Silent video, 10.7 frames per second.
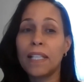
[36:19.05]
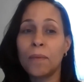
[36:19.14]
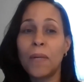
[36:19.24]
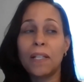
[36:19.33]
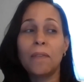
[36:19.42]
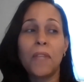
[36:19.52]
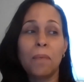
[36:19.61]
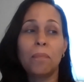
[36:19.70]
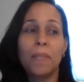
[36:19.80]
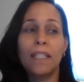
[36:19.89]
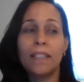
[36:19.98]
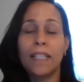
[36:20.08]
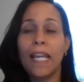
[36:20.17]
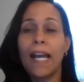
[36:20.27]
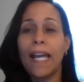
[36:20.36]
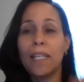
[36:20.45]
and one of them being the
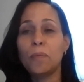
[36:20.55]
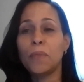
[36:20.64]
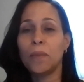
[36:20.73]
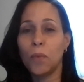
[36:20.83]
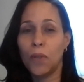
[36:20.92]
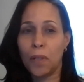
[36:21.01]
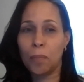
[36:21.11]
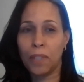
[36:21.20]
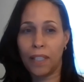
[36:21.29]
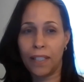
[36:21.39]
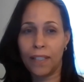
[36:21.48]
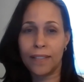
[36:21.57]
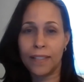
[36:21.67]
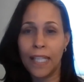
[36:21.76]
hybrid workplace.